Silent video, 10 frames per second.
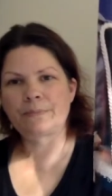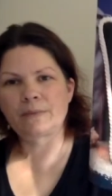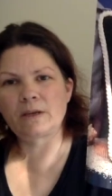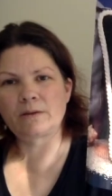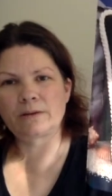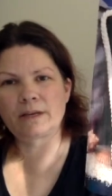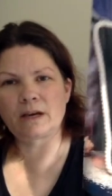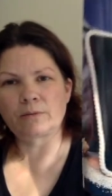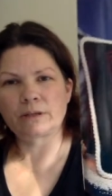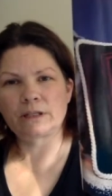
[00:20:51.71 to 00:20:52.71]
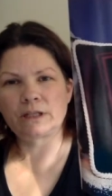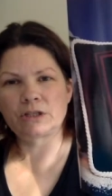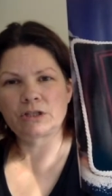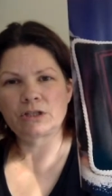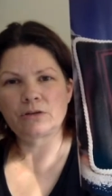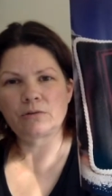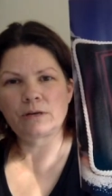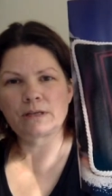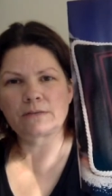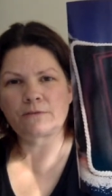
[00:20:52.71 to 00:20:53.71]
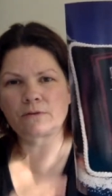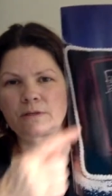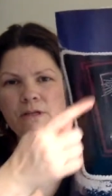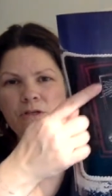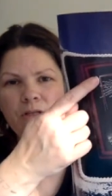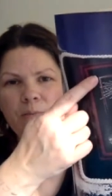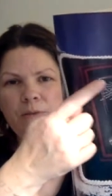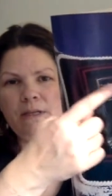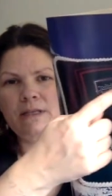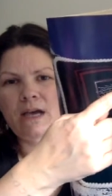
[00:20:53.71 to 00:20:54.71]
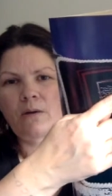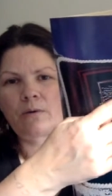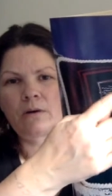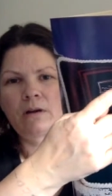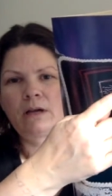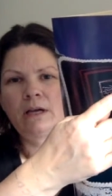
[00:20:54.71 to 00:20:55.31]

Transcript: The only thing I really need to do is a few stitches up in the tower.